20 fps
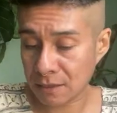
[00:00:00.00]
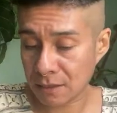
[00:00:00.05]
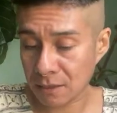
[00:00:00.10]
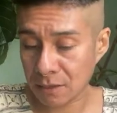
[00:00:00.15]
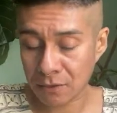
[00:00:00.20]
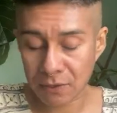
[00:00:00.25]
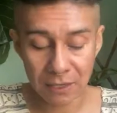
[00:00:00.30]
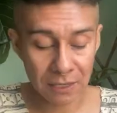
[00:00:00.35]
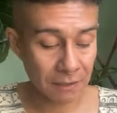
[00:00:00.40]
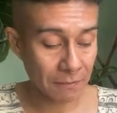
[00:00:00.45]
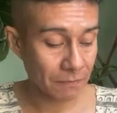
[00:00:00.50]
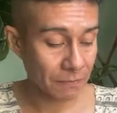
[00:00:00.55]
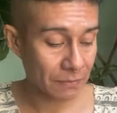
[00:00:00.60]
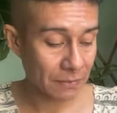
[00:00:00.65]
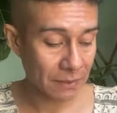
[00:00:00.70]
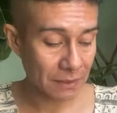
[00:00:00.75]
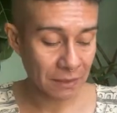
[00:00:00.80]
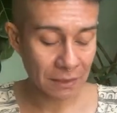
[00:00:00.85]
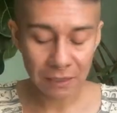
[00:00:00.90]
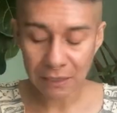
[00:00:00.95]
Okay,
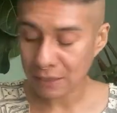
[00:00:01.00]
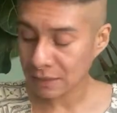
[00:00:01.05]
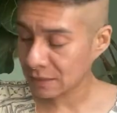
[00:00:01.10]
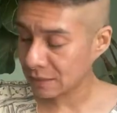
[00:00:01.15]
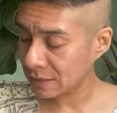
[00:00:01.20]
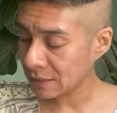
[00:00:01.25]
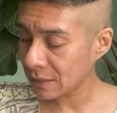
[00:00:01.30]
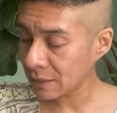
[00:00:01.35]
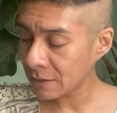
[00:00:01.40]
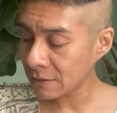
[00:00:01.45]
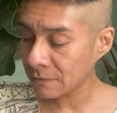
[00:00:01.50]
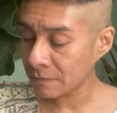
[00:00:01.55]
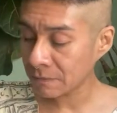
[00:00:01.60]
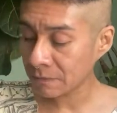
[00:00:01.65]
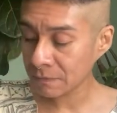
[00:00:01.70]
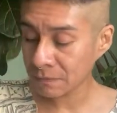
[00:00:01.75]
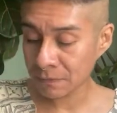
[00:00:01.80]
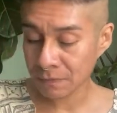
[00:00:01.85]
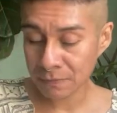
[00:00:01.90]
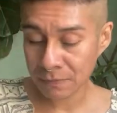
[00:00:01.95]
let's
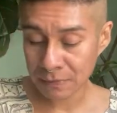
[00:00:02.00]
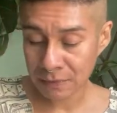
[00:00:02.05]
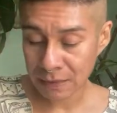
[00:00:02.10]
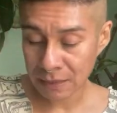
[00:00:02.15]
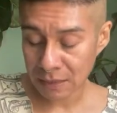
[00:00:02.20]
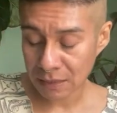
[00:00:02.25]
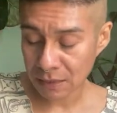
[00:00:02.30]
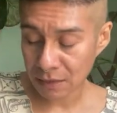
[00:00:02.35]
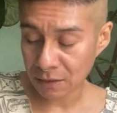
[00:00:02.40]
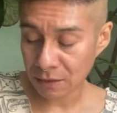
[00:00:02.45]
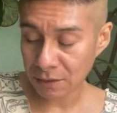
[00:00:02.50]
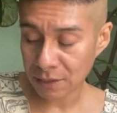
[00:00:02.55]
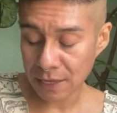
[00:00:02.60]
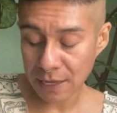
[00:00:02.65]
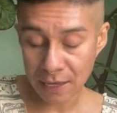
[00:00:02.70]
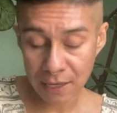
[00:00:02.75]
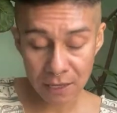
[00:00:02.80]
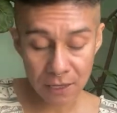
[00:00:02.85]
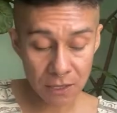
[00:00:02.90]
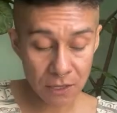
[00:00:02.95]
look
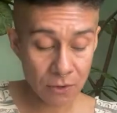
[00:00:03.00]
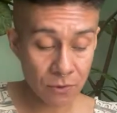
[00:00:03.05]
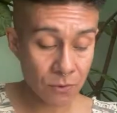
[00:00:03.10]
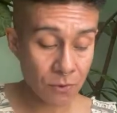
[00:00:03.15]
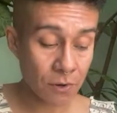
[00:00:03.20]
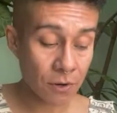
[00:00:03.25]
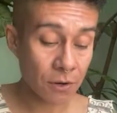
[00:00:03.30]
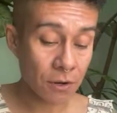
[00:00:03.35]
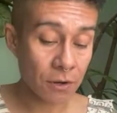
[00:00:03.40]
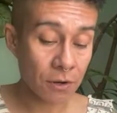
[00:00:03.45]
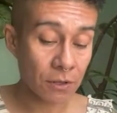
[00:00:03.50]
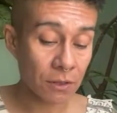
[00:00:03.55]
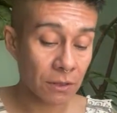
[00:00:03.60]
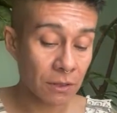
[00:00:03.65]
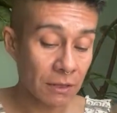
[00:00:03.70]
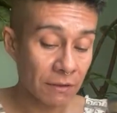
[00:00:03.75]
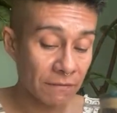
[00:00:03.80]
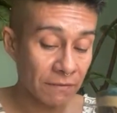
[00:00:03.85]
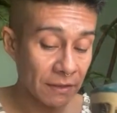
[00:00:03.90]
at your love